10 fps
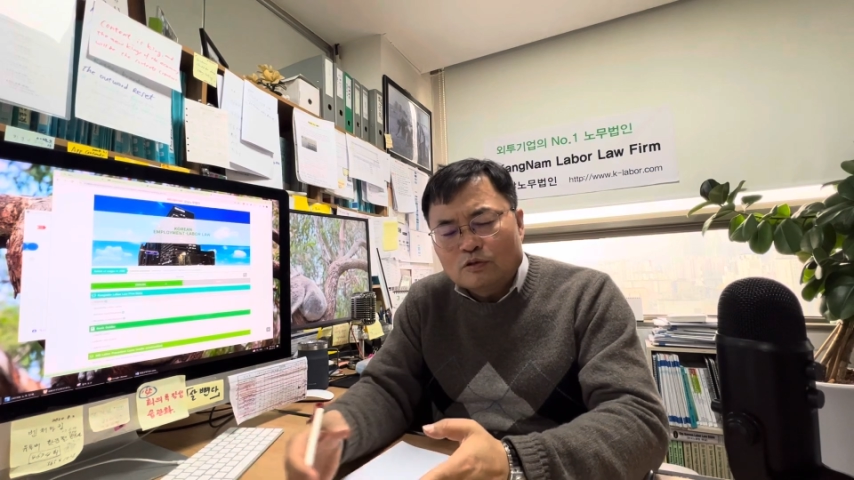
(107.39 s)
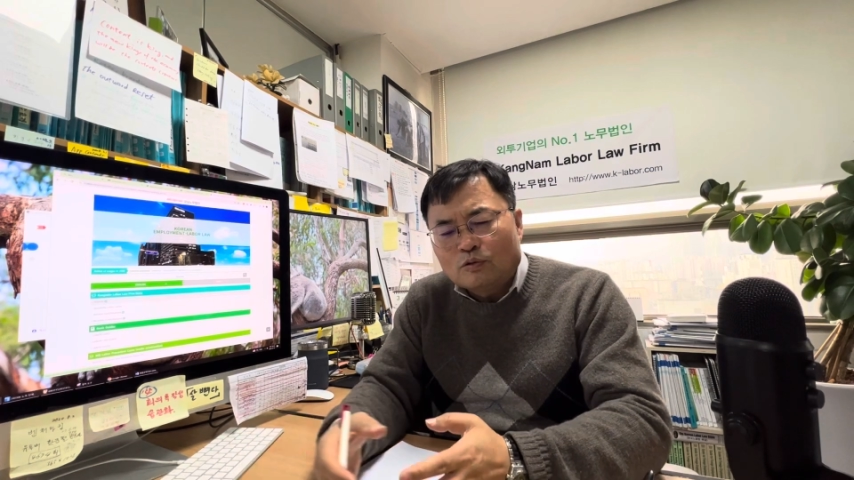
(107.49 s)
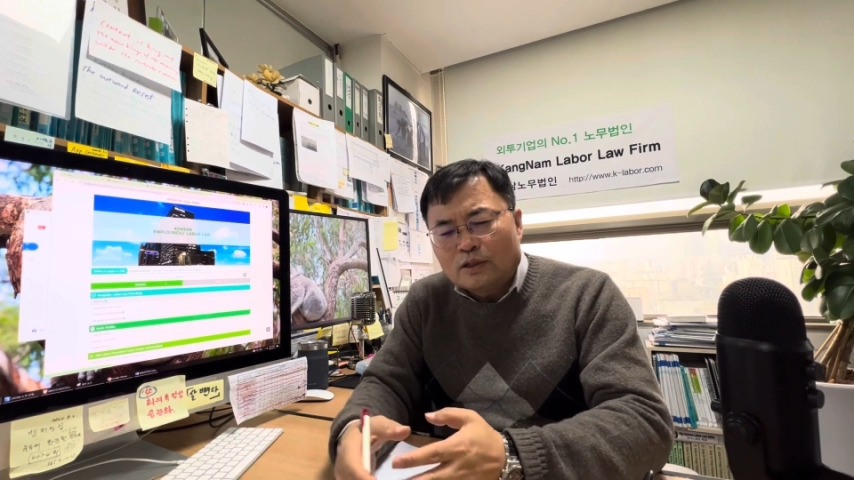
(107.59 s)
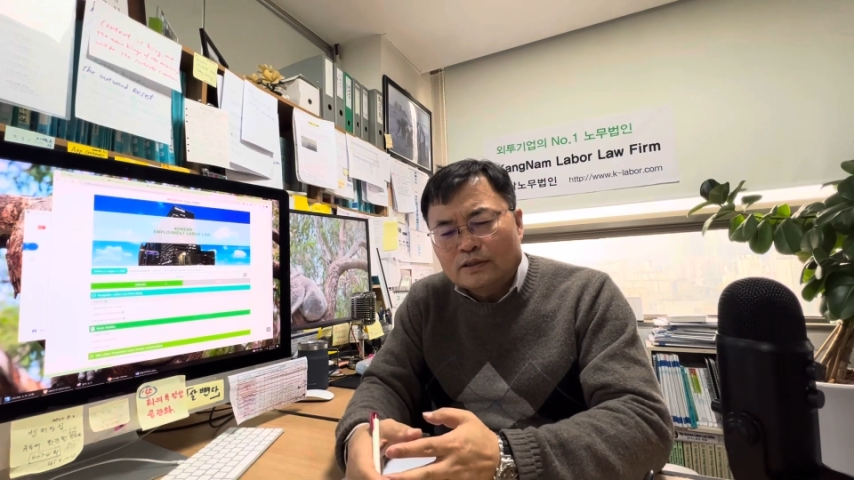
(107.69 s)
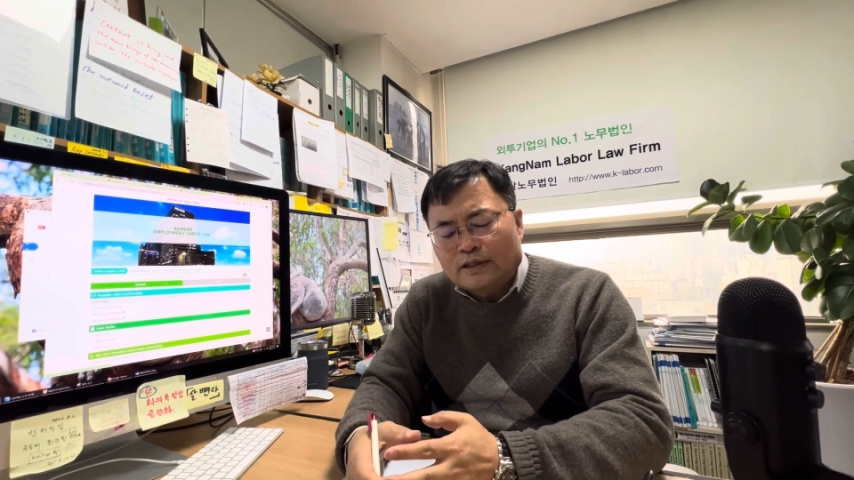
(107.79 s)

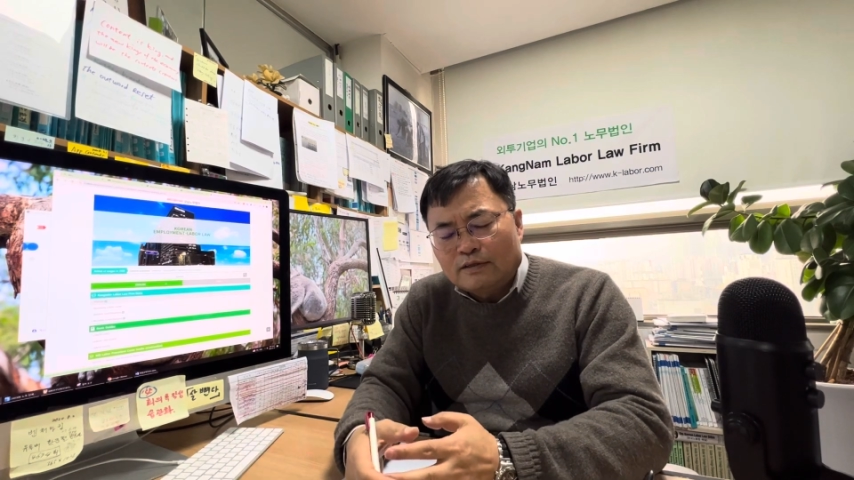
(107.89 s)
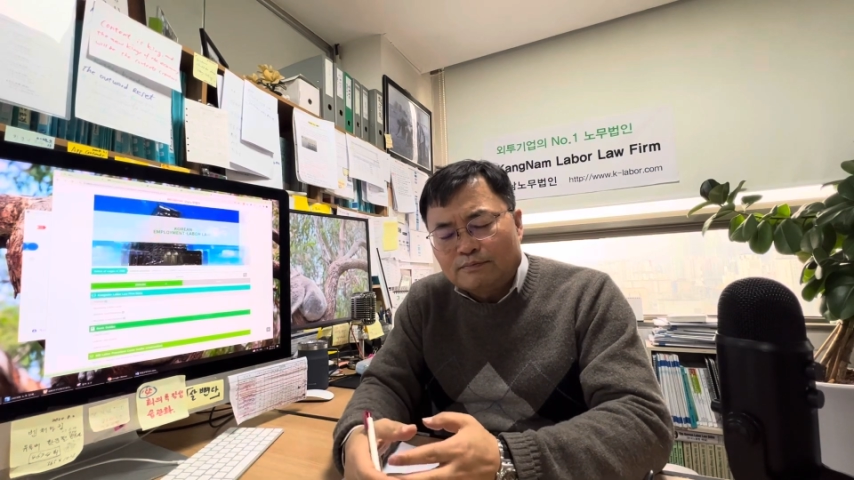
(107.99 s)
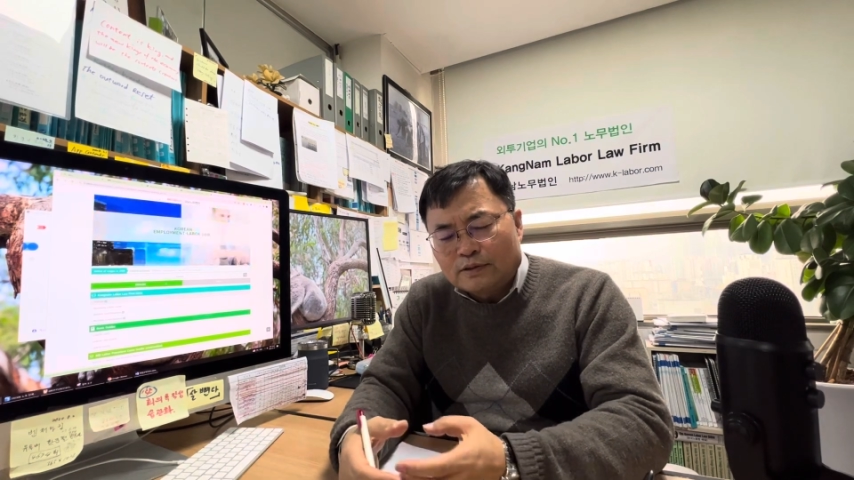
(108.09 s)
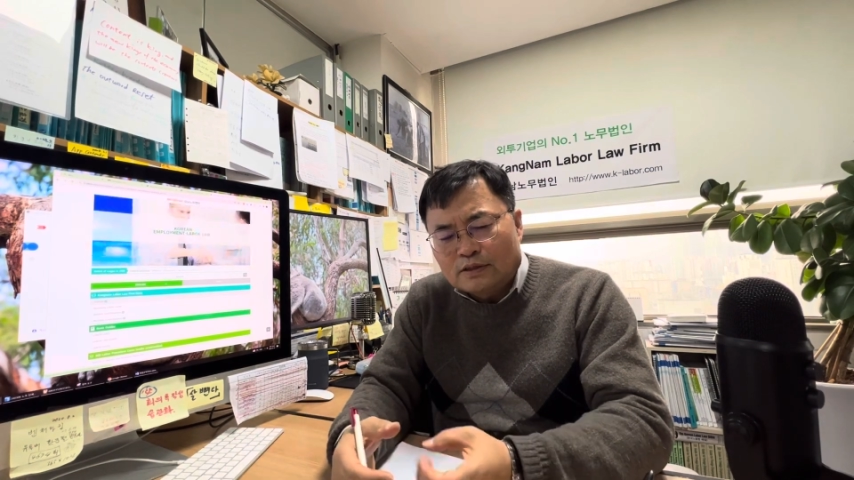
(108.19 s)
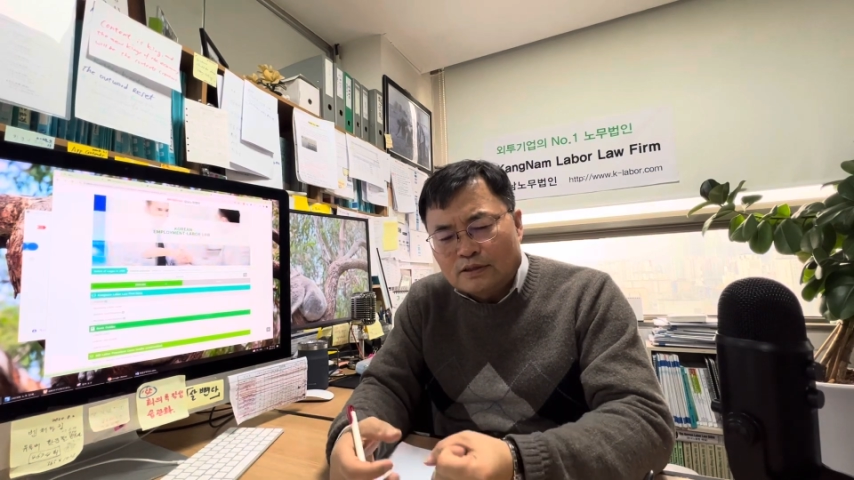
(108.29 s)
or they
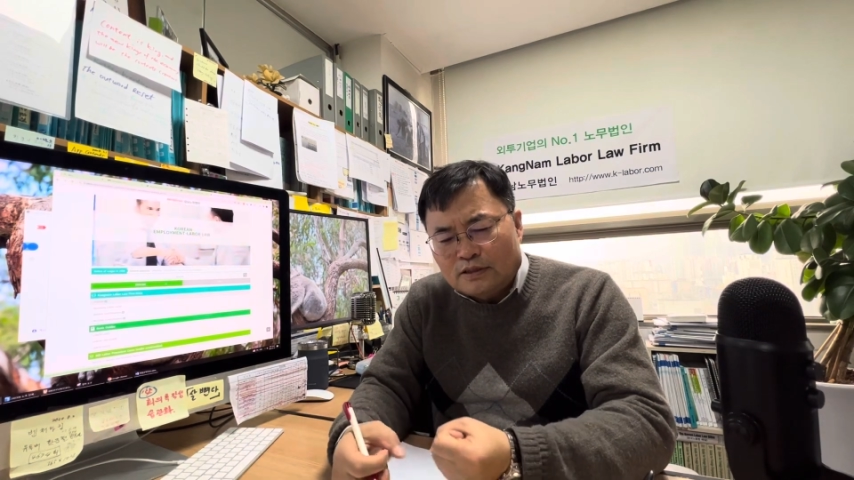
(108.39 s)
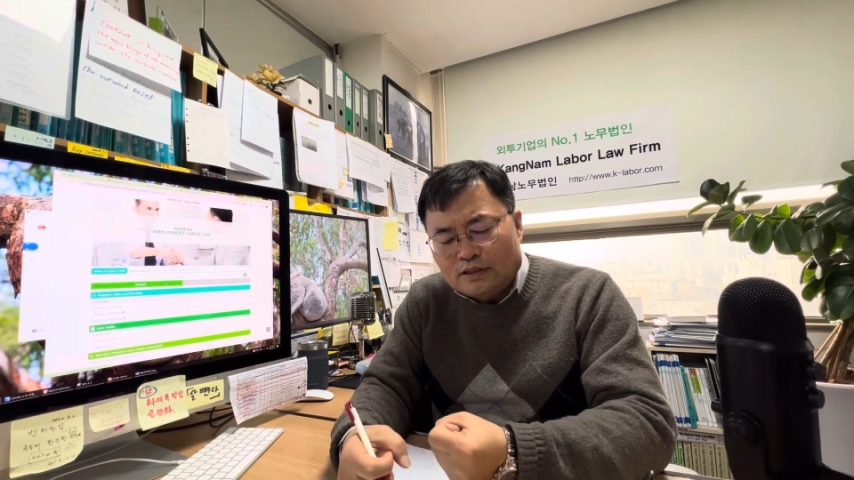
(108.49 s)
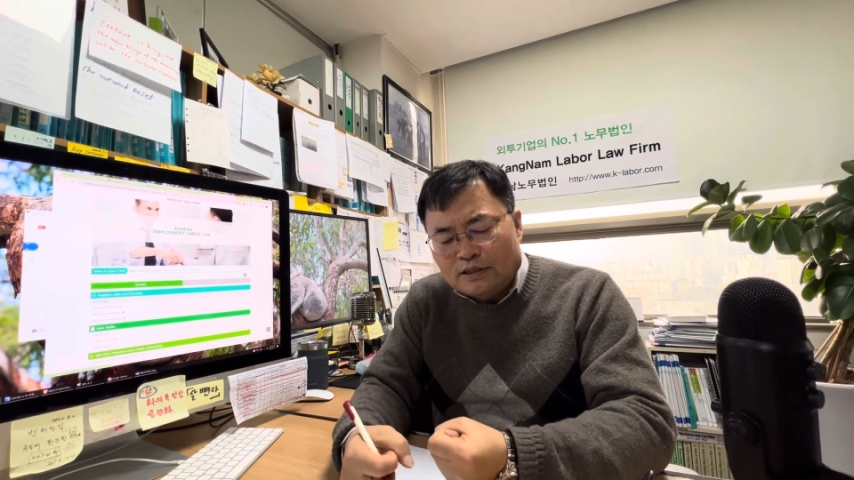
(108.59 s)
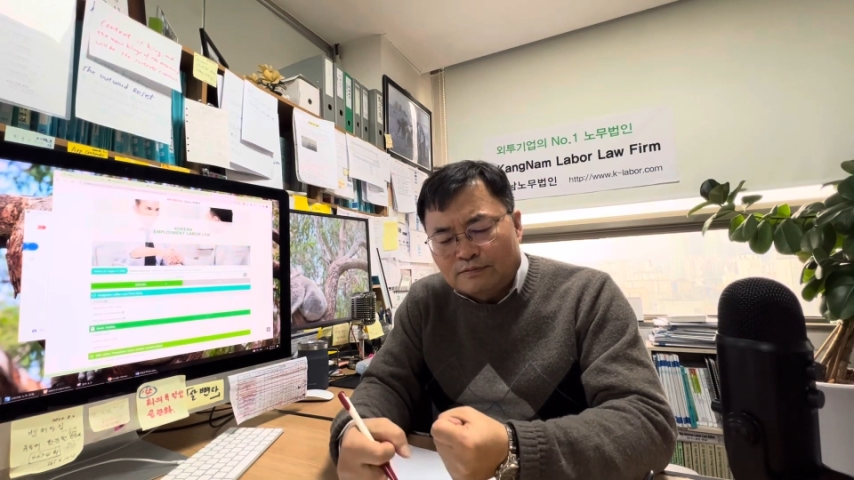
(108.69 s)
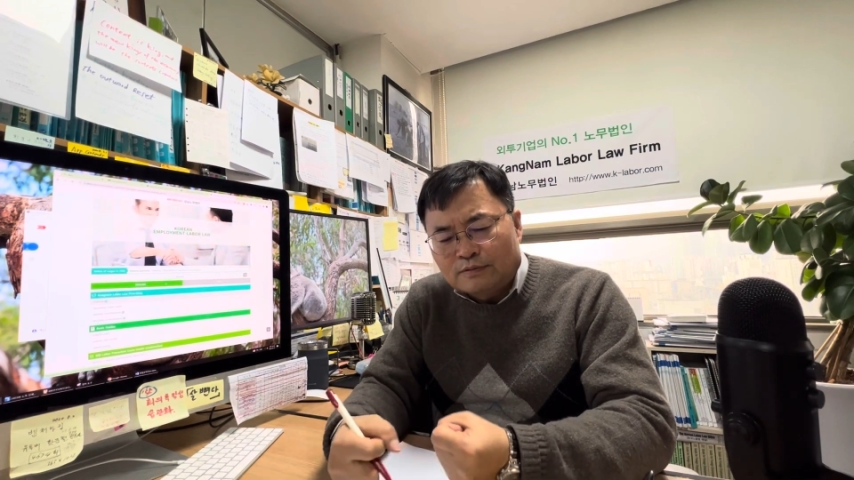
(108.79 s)
must
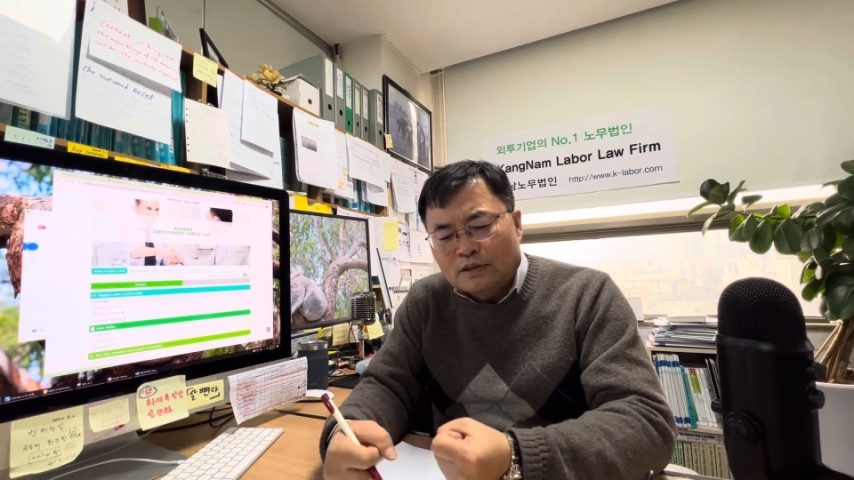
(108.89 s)
receive